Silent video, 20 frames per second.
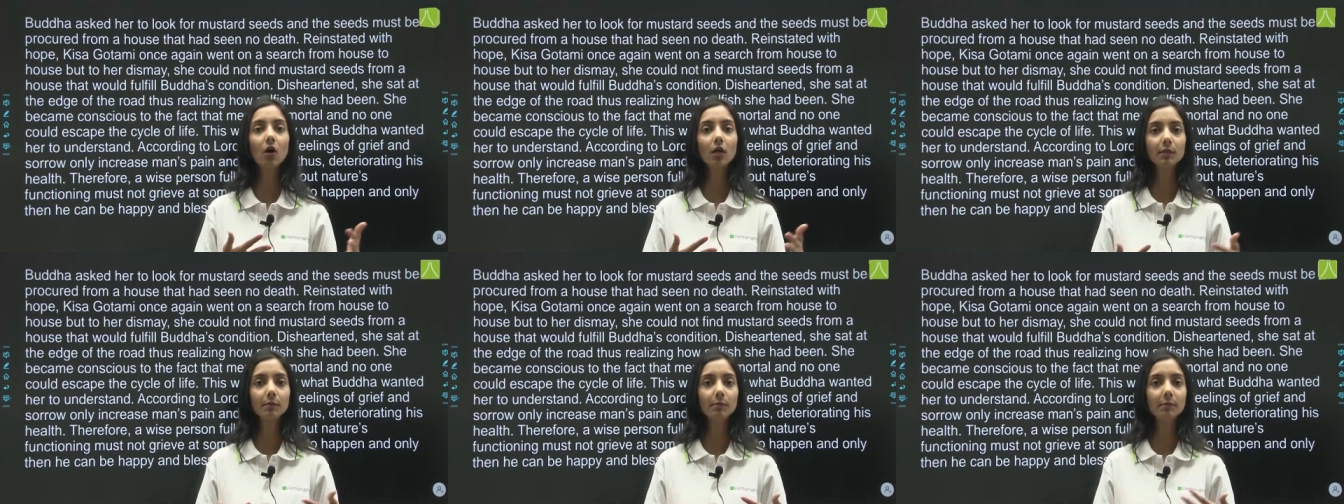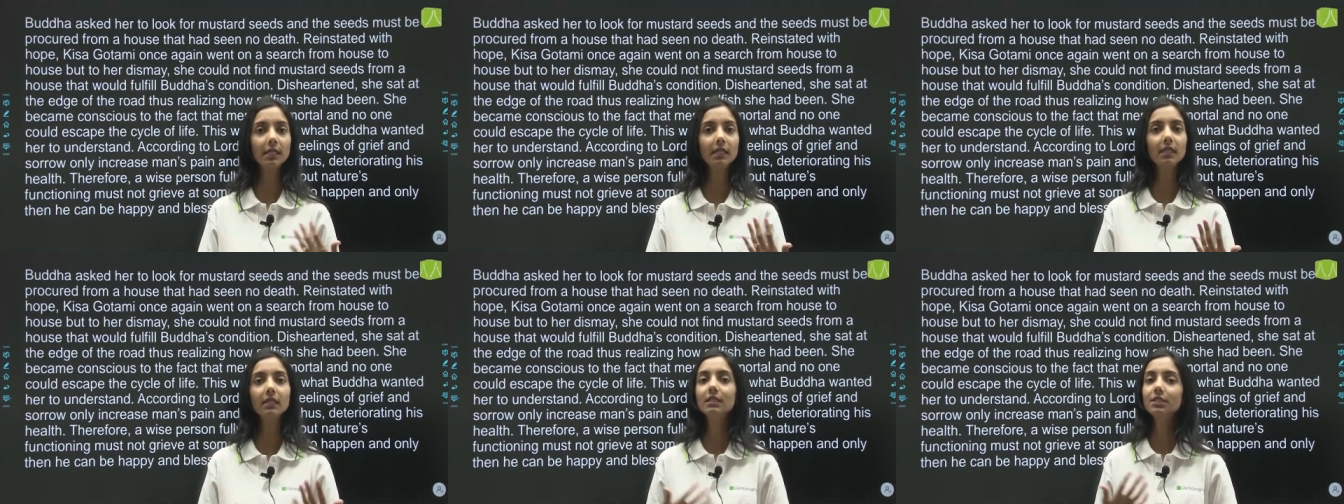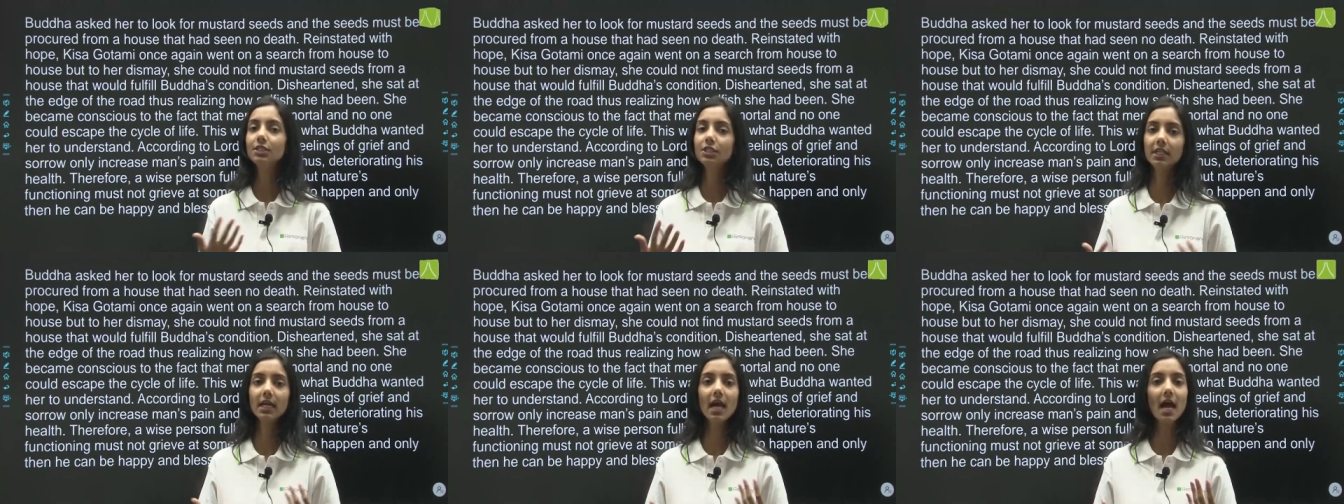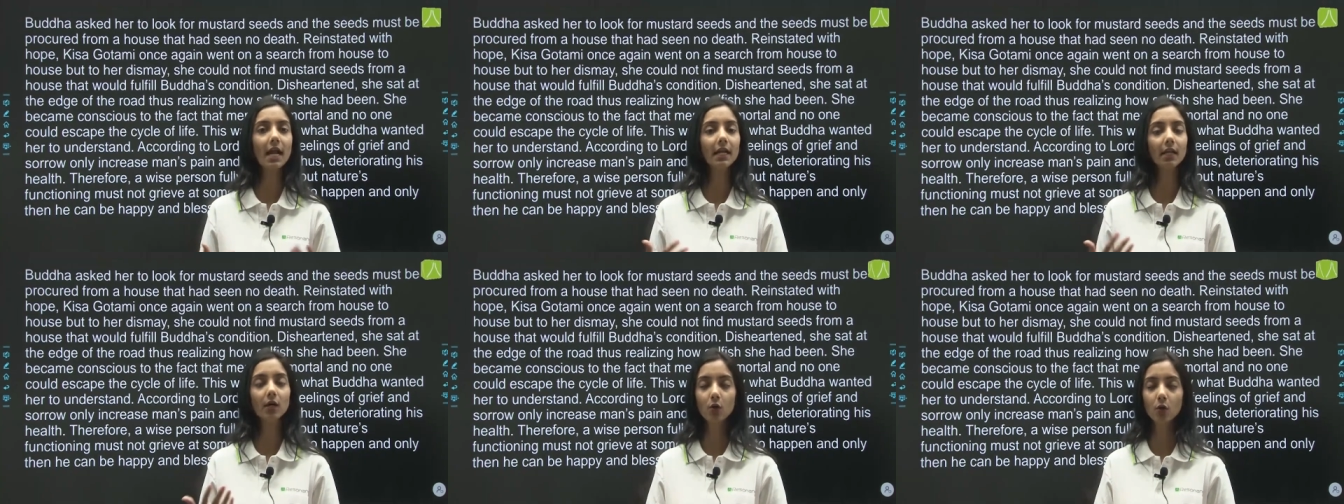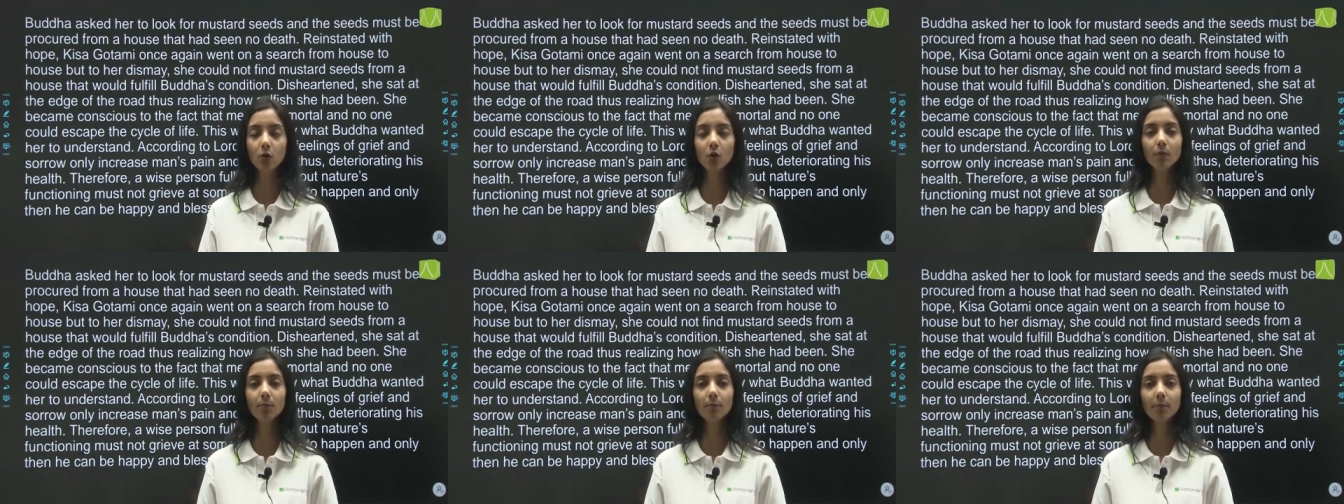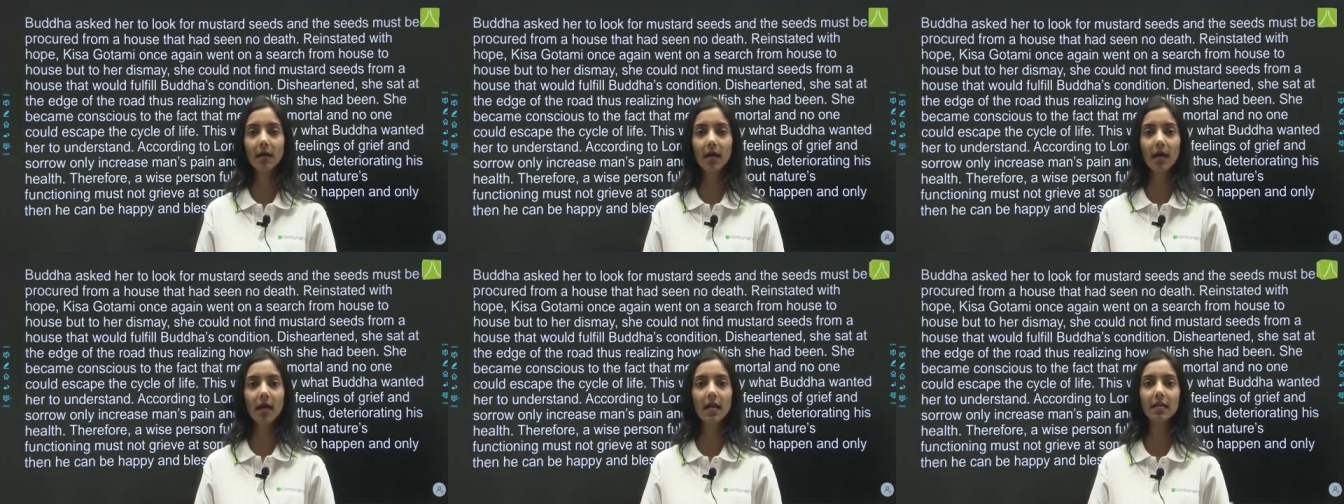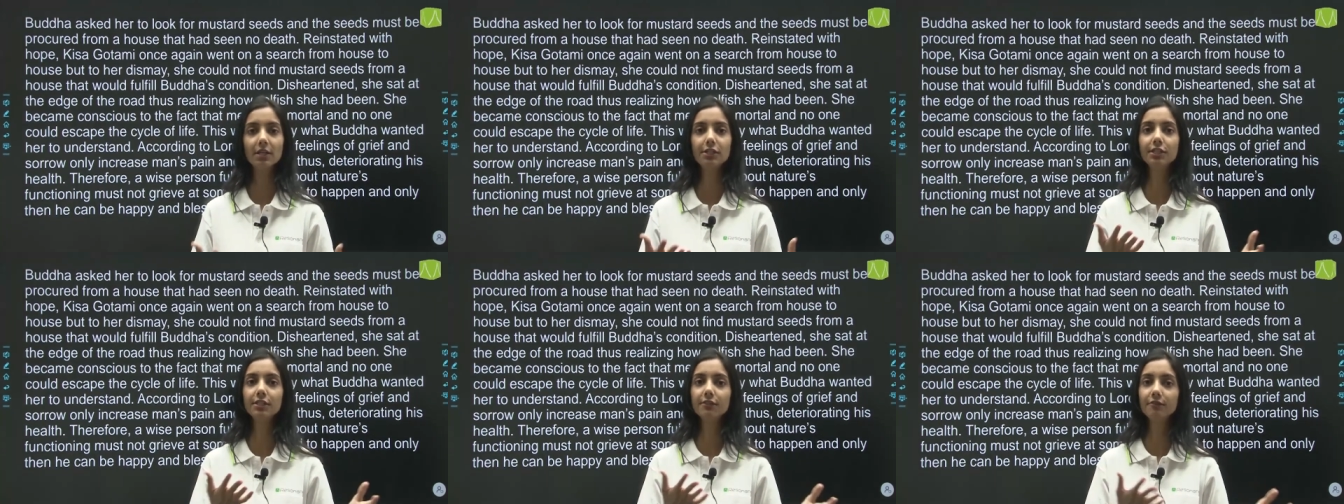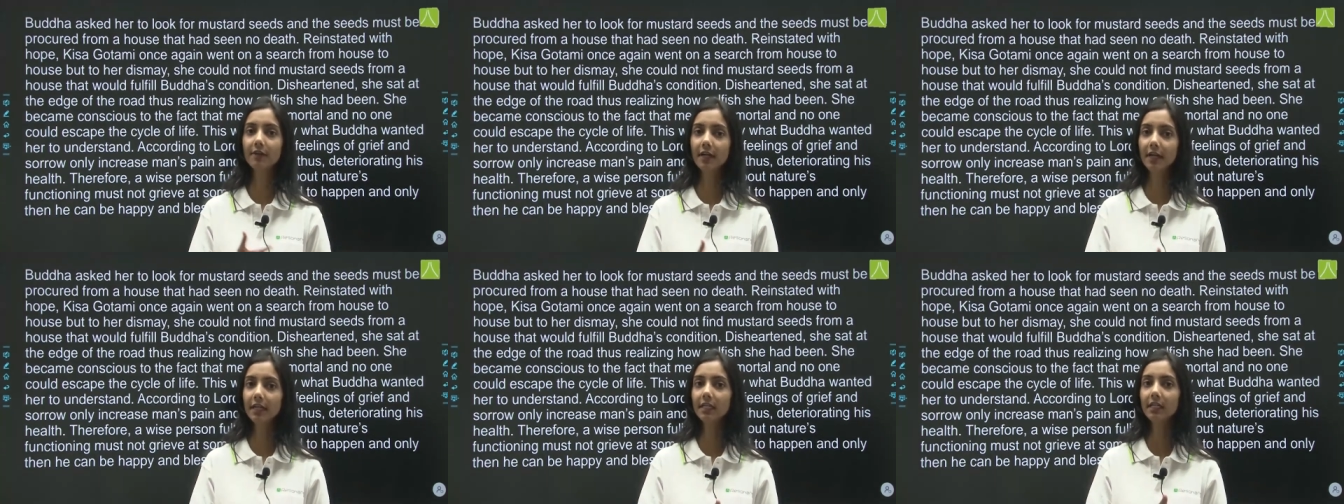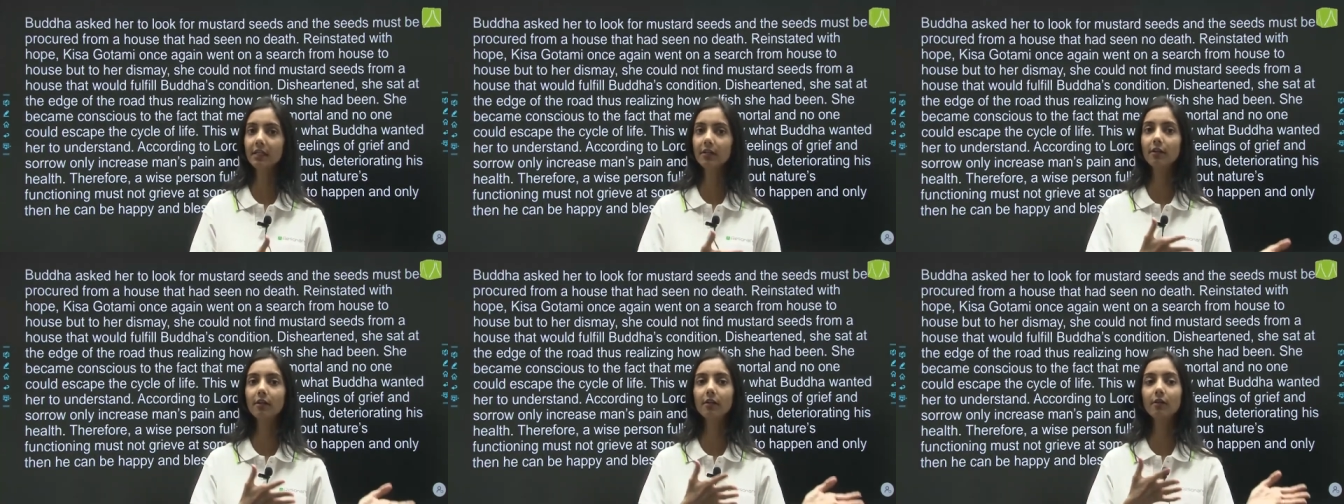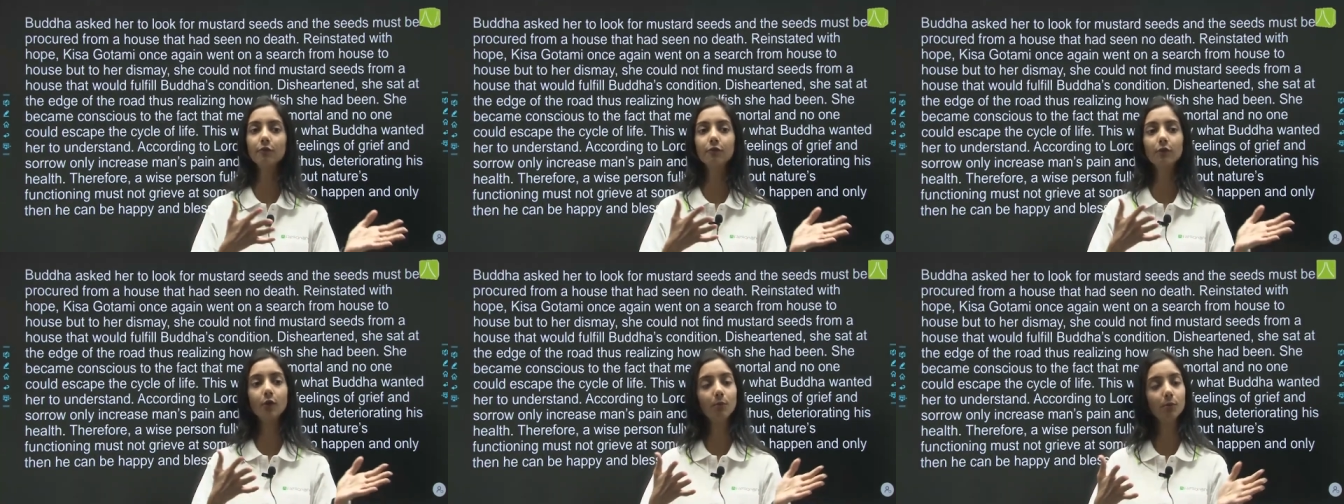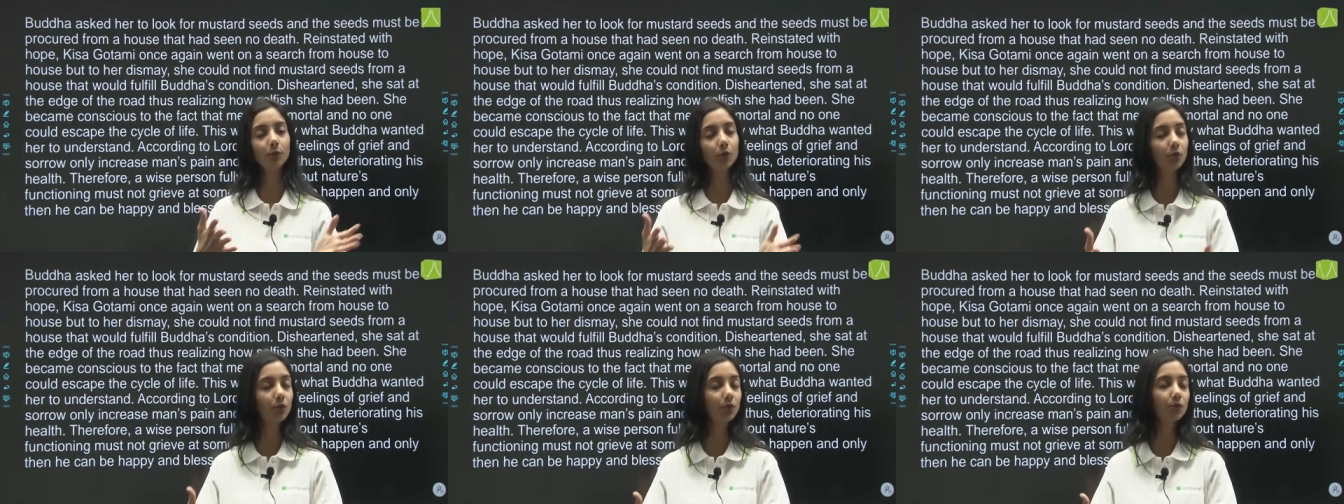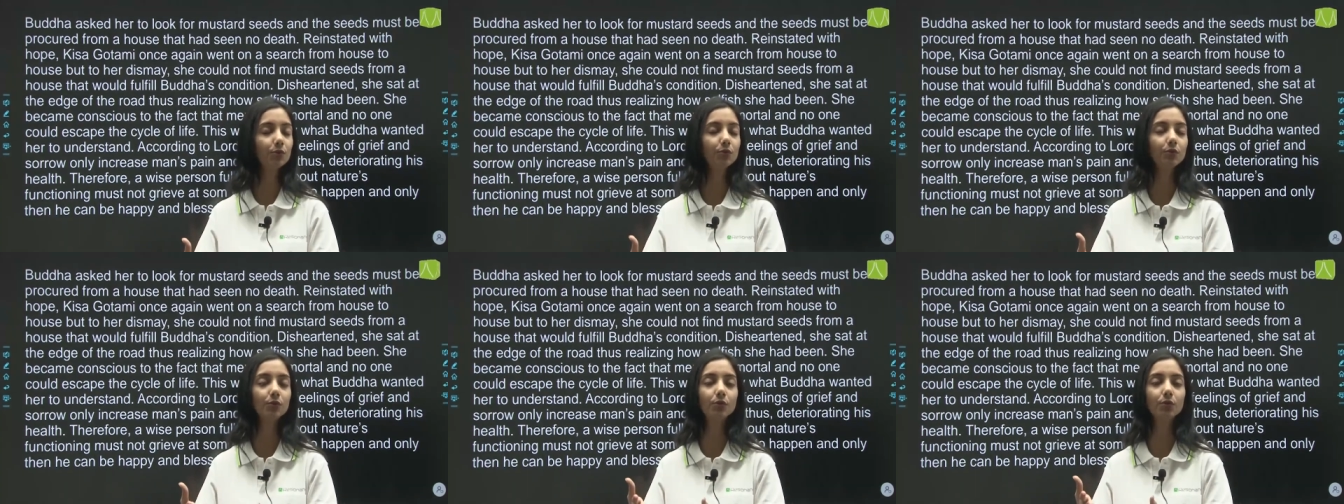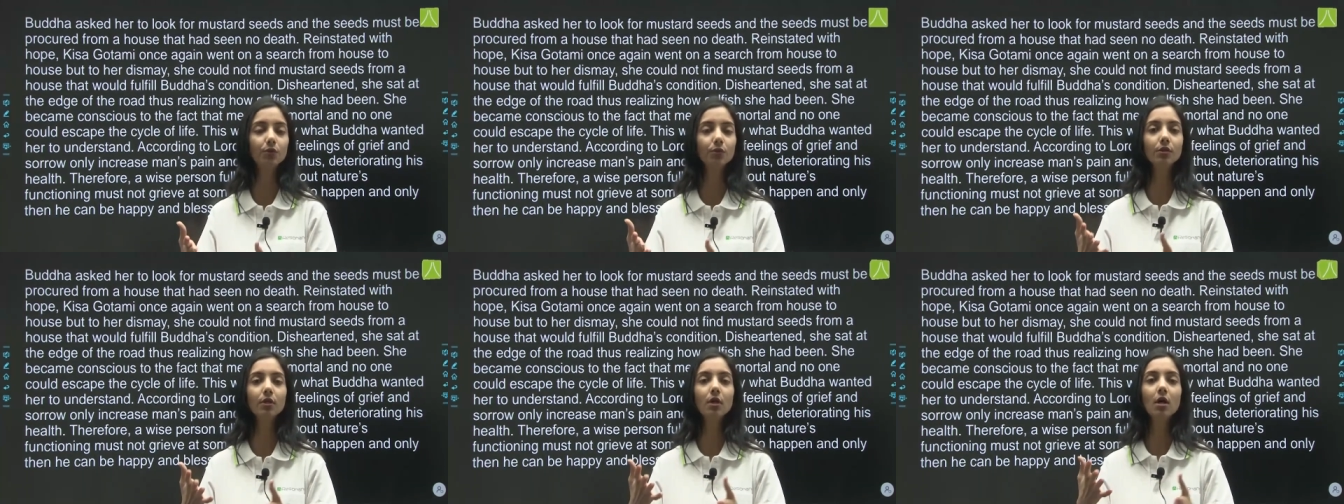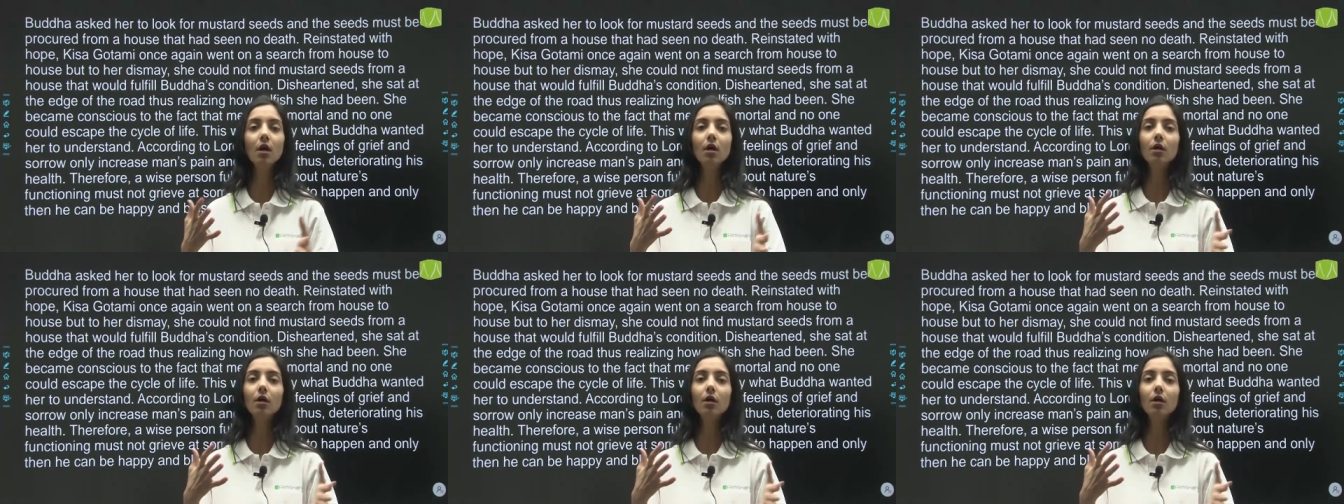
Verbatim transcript: Gotami, she had a hope, and she went from door to door